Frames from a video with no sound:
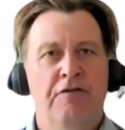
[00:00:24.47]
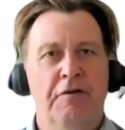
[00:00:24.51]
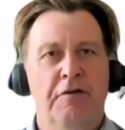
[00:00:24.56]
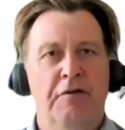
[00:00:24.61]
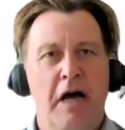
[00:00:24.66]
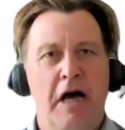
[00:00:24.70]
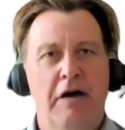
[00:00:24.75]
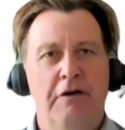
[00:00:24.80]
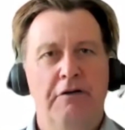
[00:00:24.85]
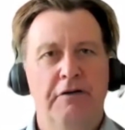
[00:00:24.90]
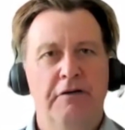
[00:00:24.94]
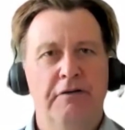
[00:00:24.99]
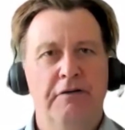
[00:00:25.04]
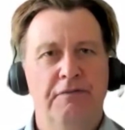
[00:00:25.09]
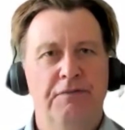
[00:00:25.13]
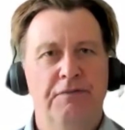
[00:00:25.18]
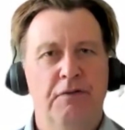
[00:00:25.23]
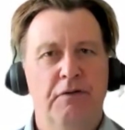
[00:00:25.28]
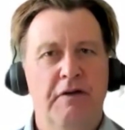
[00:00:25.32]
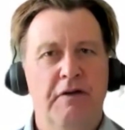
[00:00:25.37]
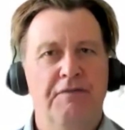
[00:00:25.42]
from
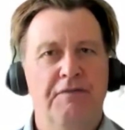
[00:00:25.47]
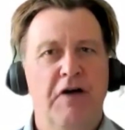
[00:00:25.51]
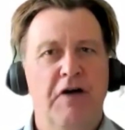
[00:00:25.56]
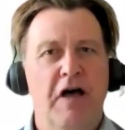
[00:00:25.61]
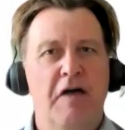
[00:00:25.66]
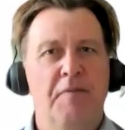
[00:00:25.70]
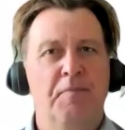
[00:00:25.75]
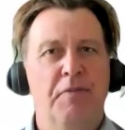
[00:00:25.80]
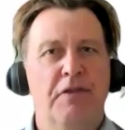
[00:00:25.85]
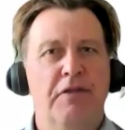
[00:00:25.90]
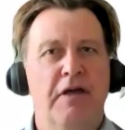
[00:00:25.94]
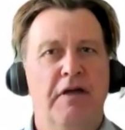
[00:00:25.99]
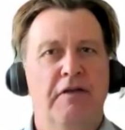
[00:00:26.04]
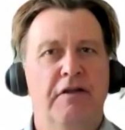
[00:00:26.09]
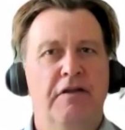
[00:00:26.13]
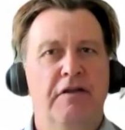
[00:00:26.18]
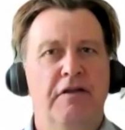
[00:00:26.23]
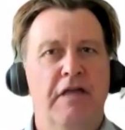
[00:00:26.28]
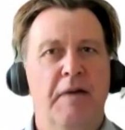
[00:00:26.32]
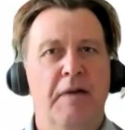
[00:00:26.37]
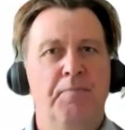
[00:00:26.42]
145%
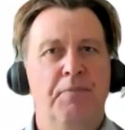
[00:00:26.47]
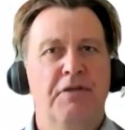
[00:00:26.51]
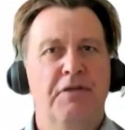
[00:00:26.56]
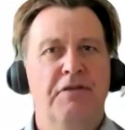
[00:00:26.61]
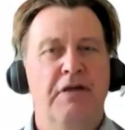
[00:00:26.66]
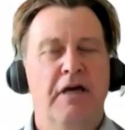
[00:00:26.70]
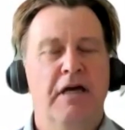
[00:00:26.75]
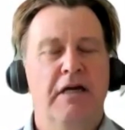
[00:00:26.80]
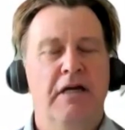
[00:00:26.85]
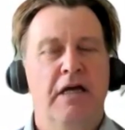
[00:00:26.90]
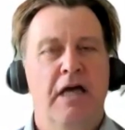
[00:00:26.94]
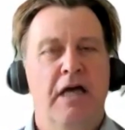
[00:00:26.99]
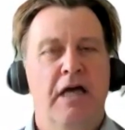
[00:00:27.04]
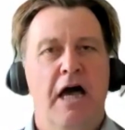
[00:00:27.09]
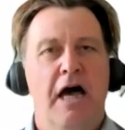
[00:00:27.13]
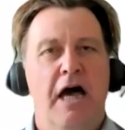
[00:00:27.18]
to 10%,